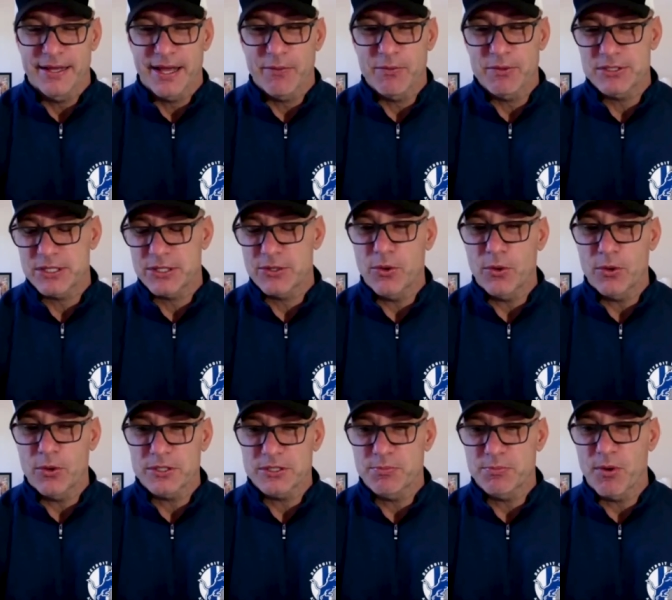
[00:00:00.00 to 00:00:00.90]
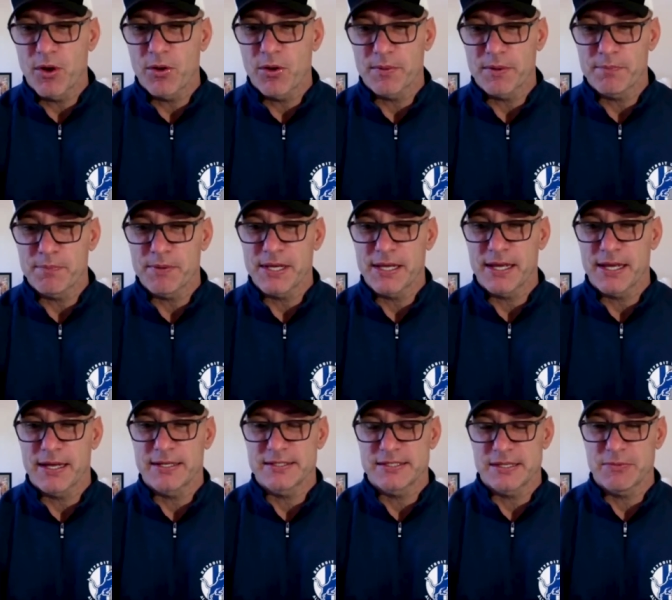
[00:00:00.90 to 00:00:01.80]
it was the coolest moment
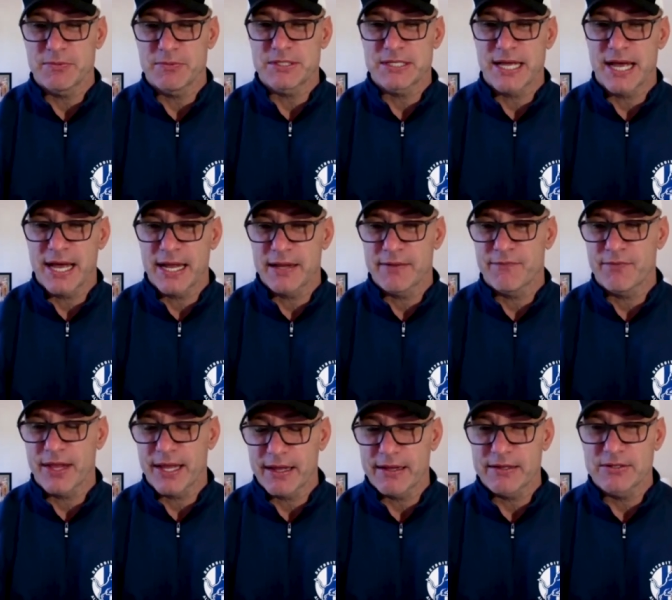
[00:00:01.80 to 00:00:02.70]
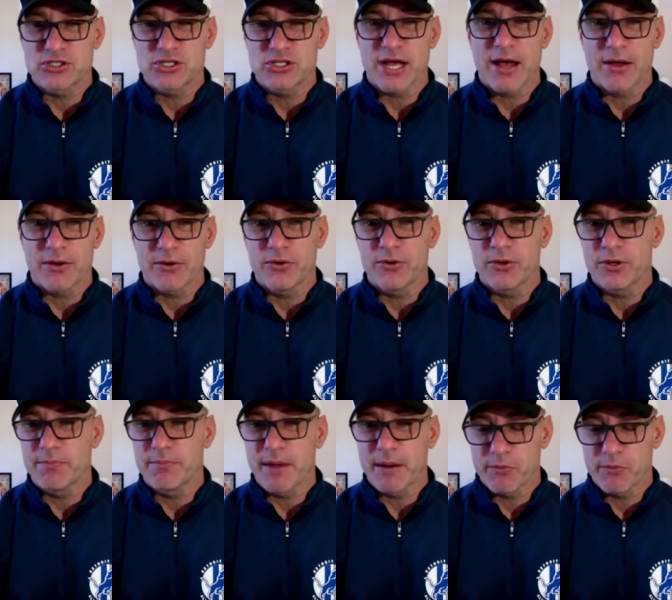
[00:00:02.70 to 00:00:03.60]
because it was kind of like a
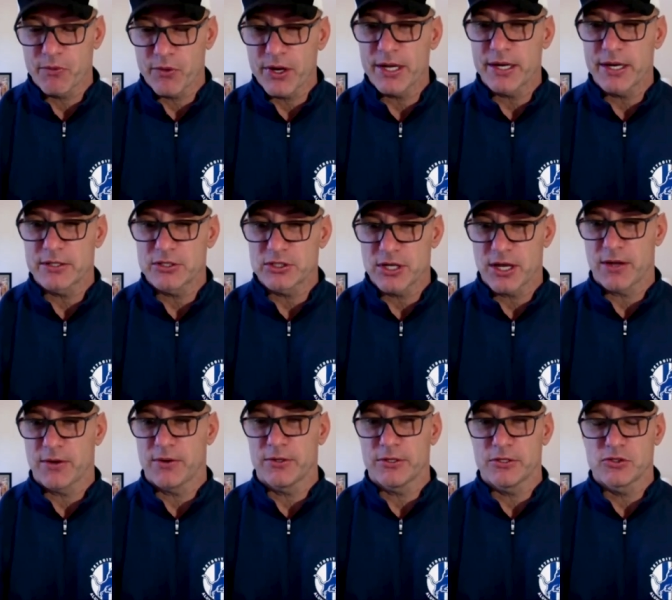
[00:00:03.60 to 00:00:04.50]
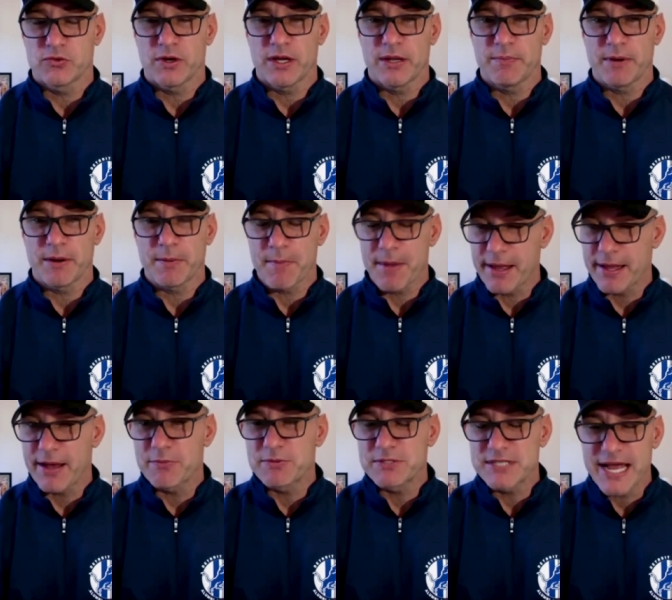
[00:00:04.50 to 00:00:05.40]
childhood memory and a childhood dream. And
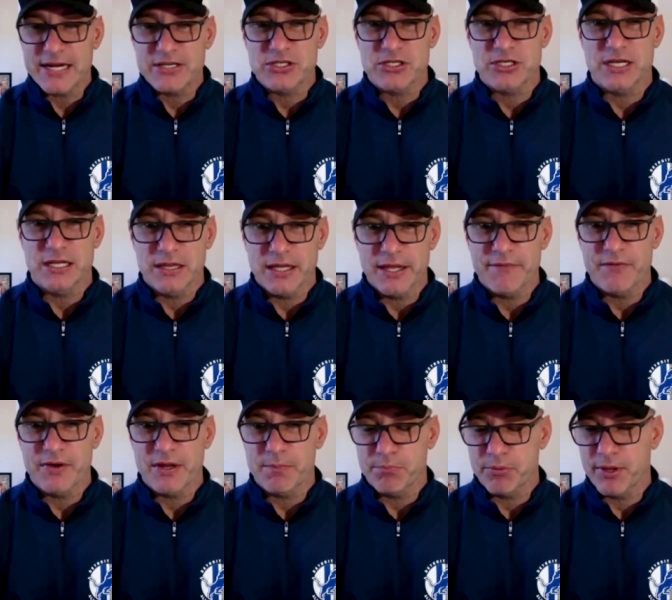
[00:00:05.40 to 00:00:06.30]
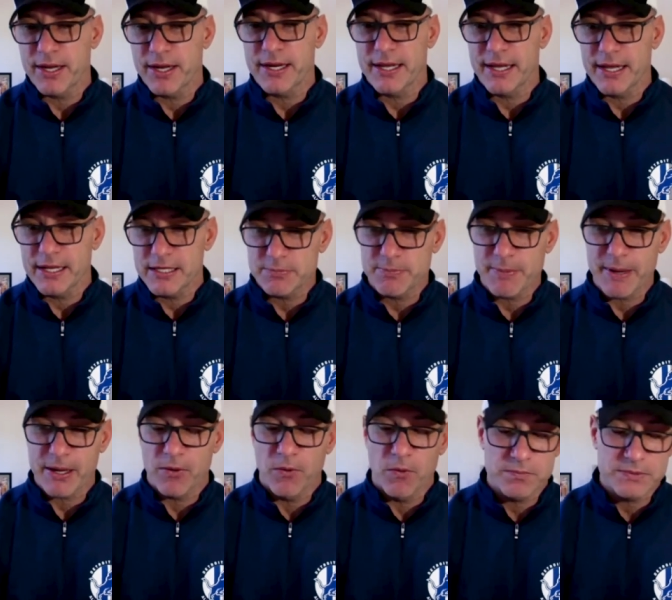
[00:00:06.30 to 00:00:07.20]
I was actually living it, playing against
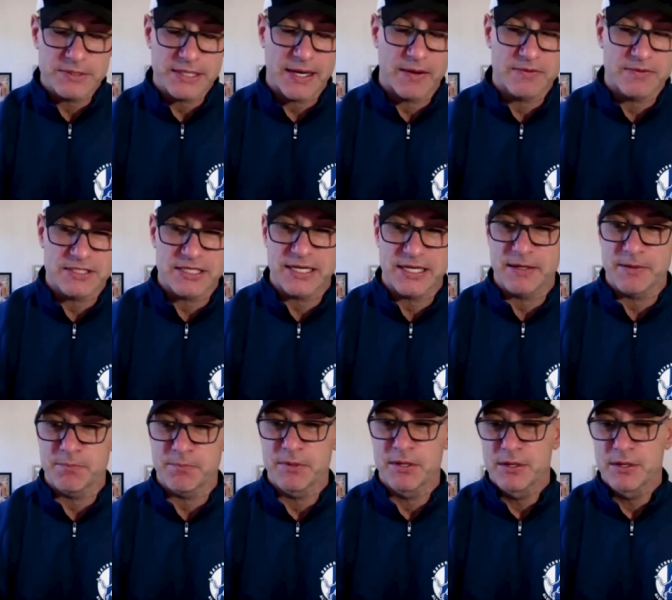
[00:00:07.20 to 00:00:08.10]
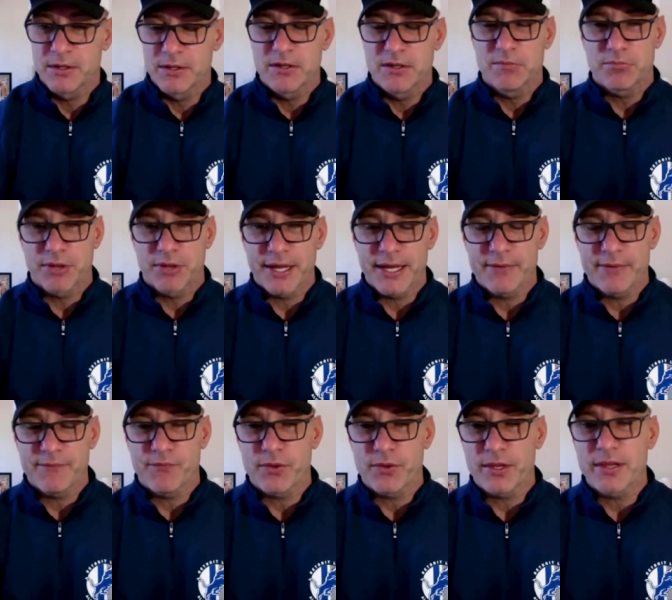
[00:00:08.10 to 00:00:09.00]
my hometown team,
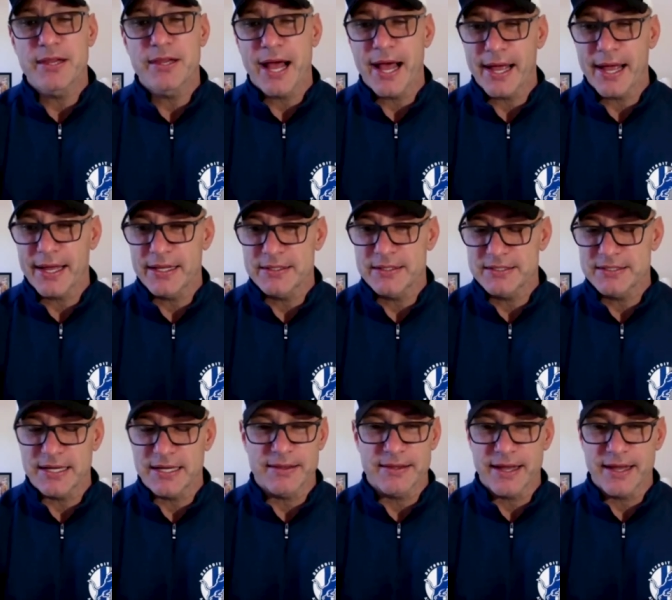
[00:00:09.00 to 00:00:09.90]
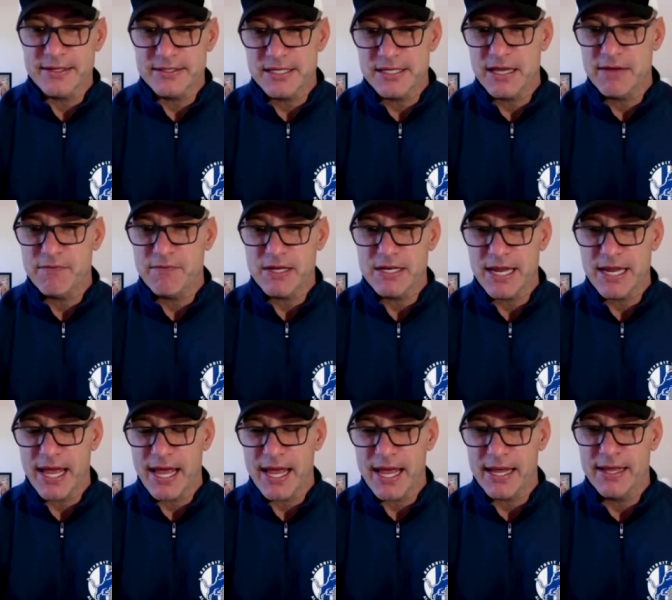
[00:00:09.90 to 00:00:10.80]
playing for the Lions on Thanksgiving
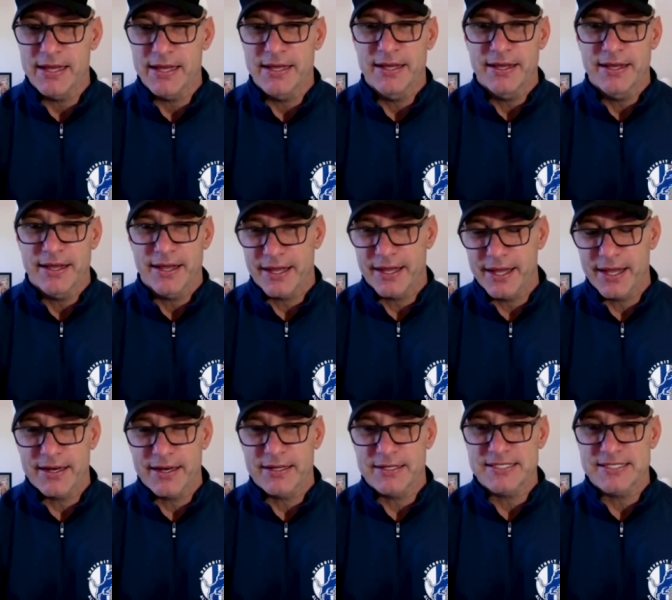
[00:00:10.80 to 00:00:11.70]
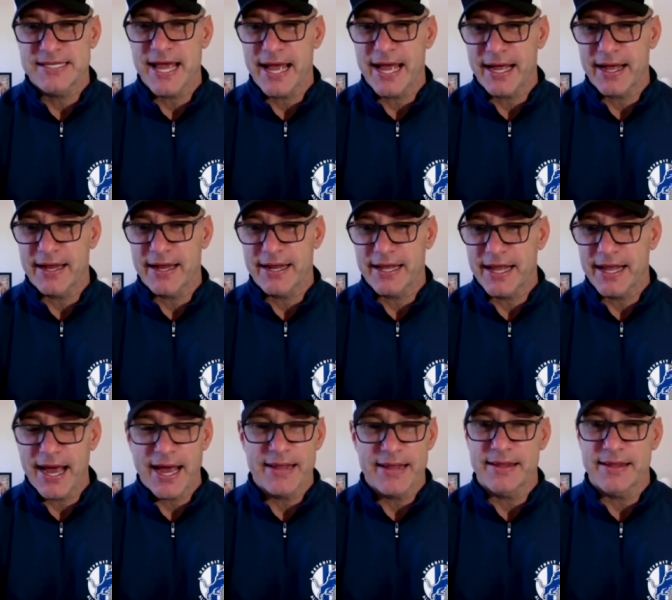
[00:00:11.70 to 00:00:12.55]
Day, and getting a sack on a guy